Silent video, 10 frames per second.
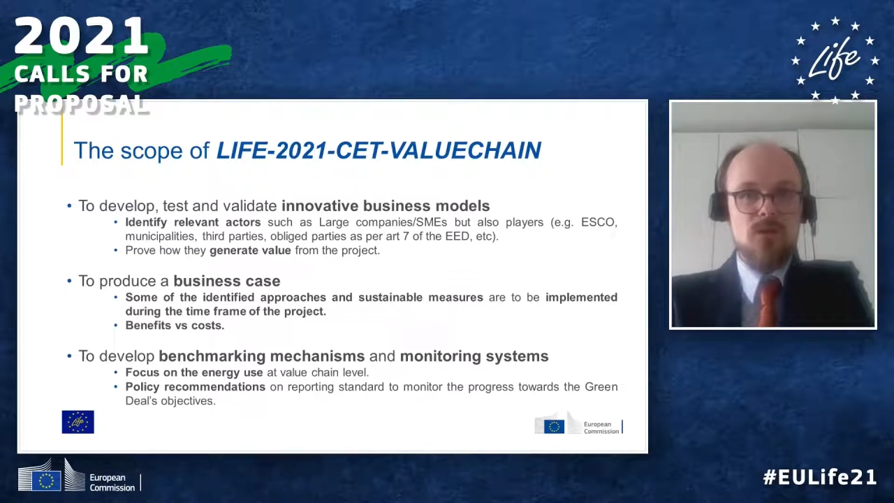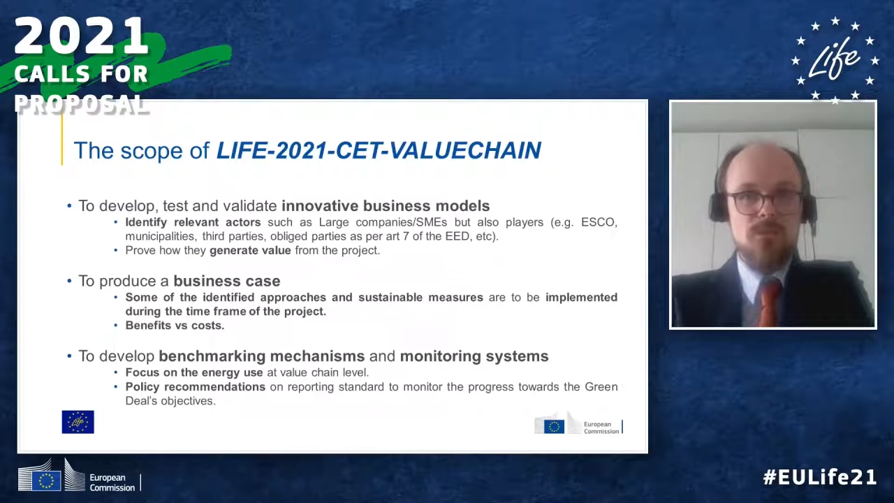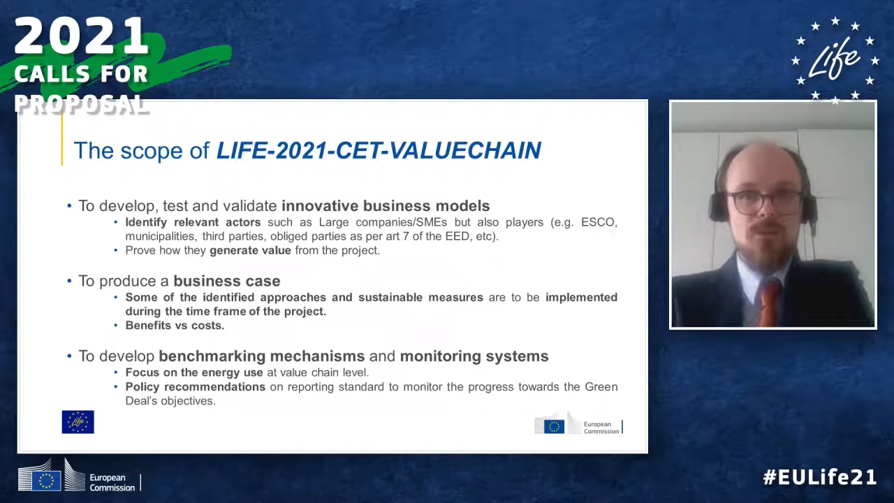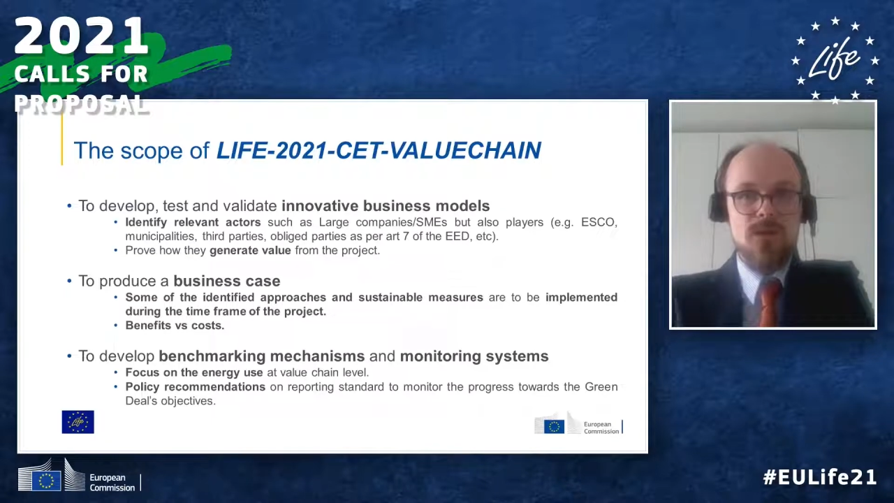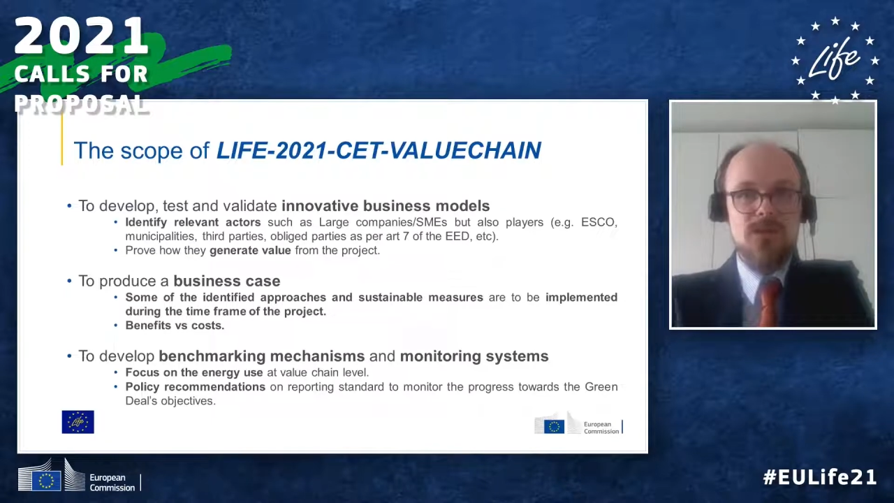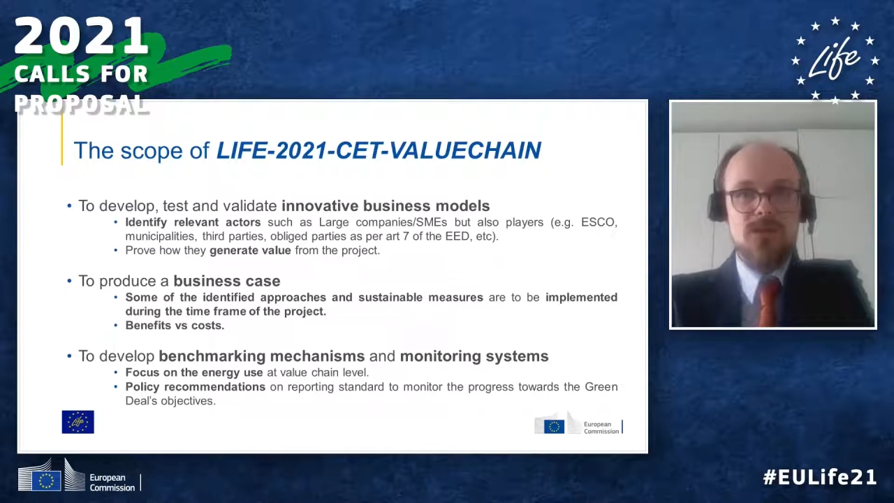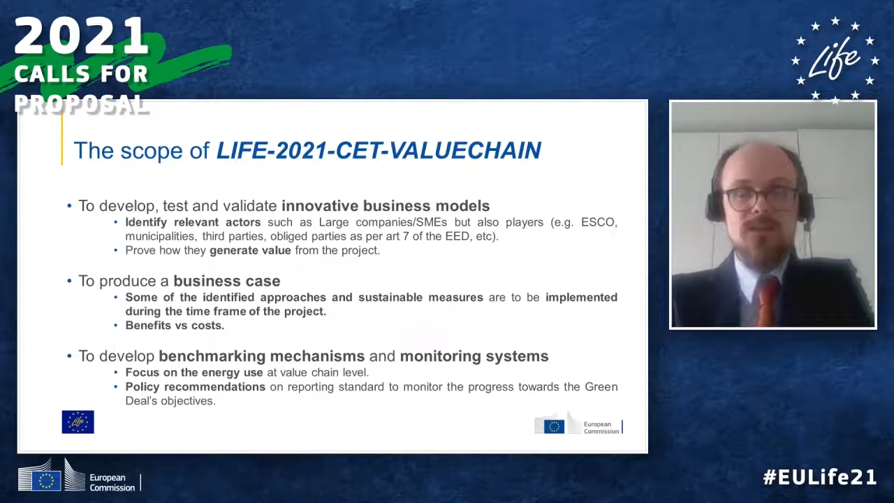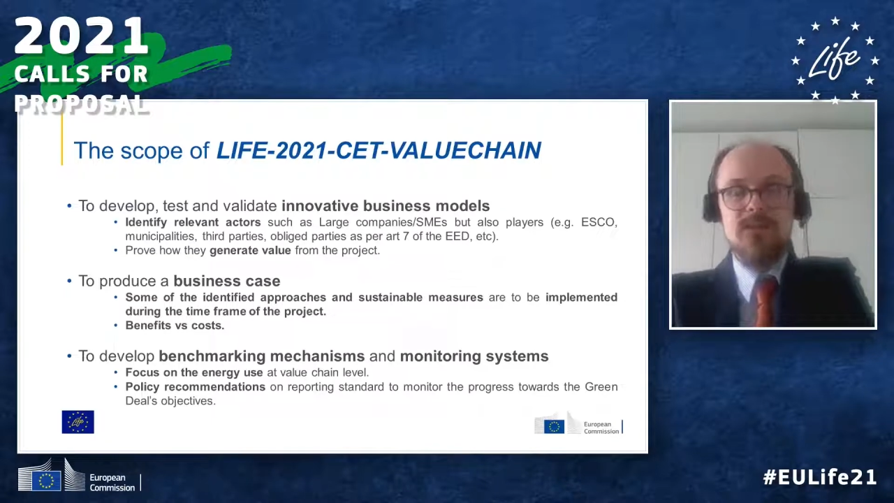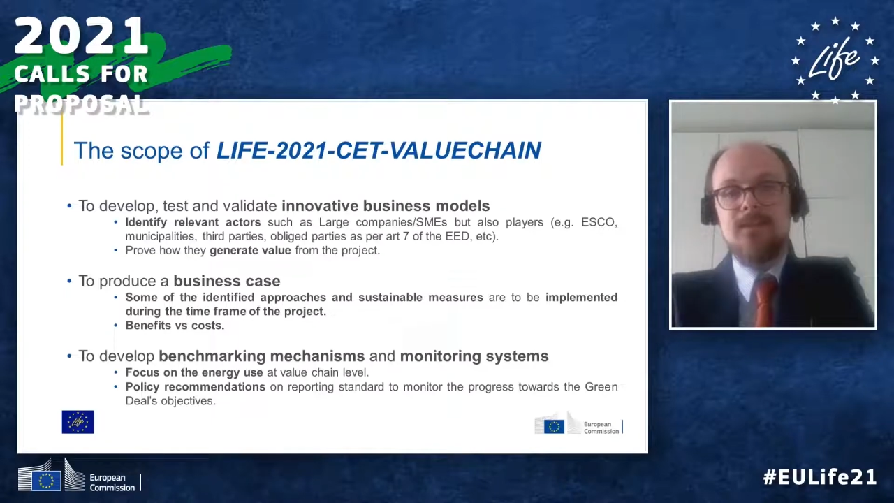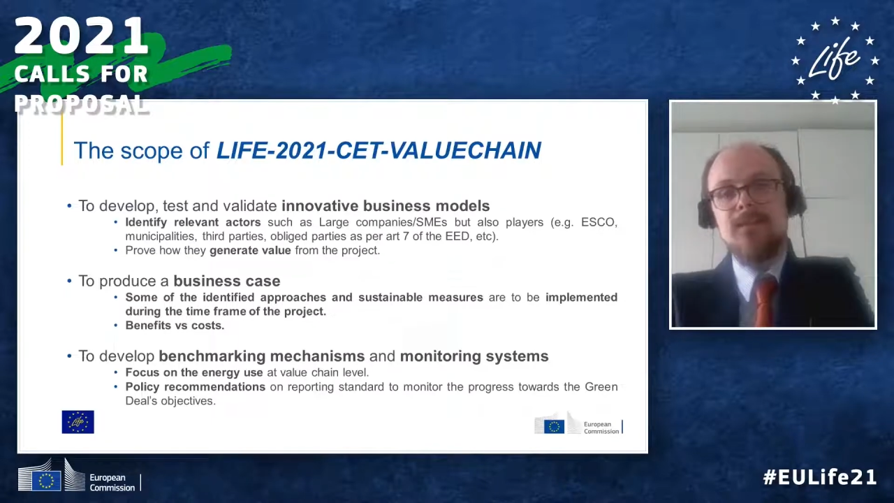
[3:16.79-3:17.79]
operating
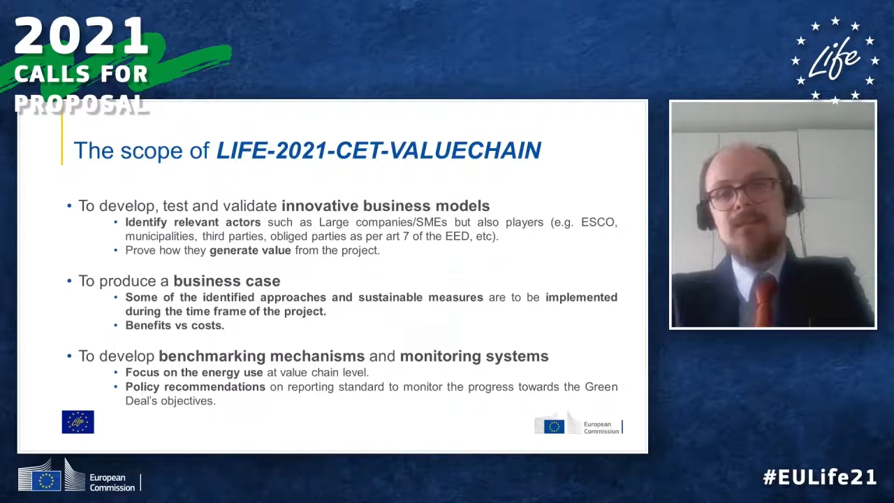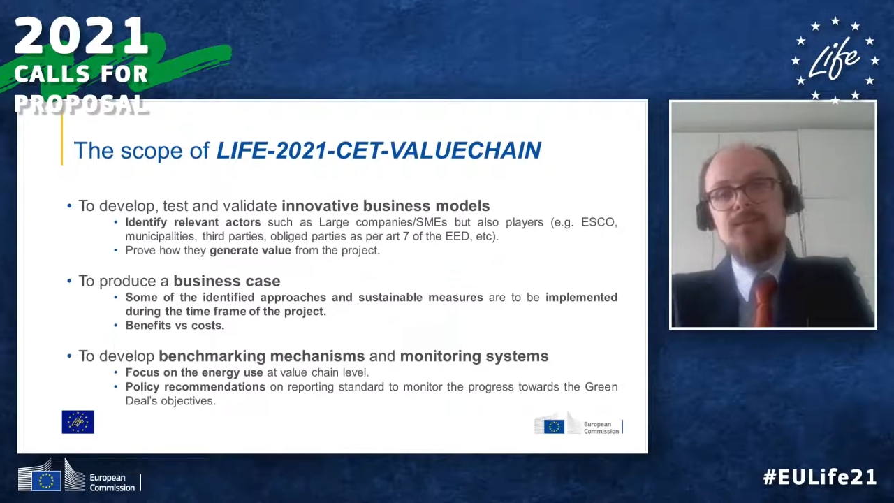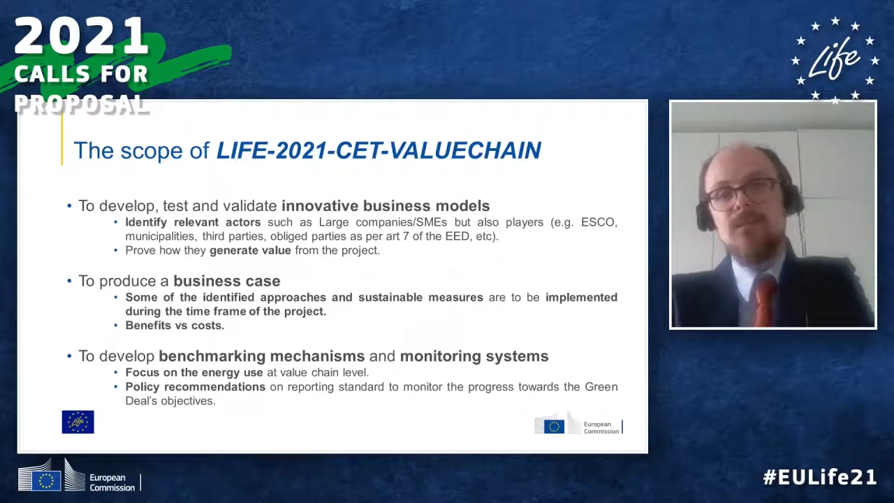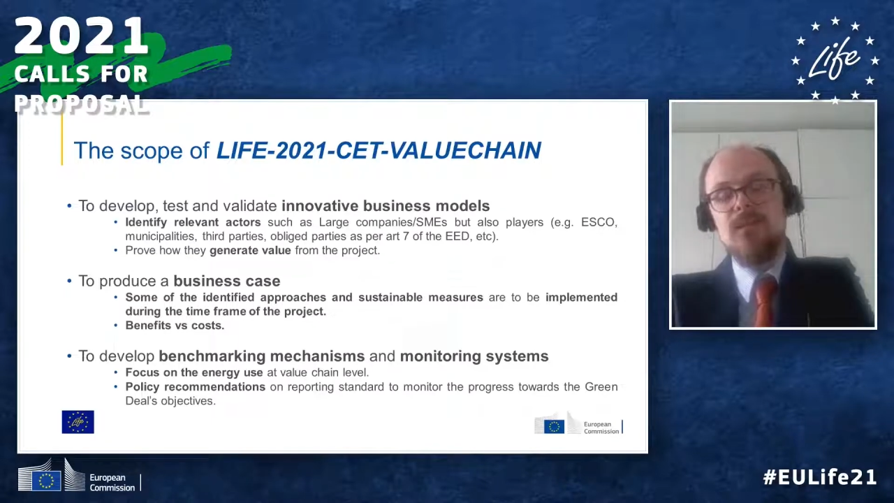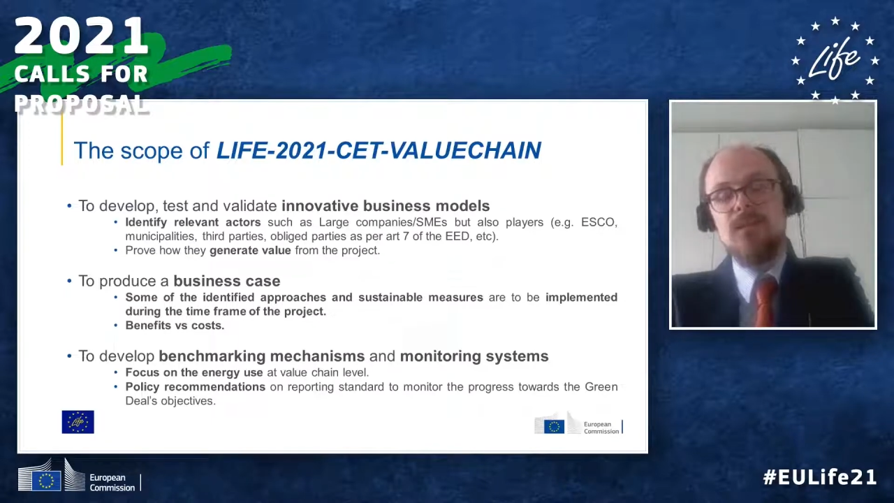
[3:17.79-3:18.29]
in the same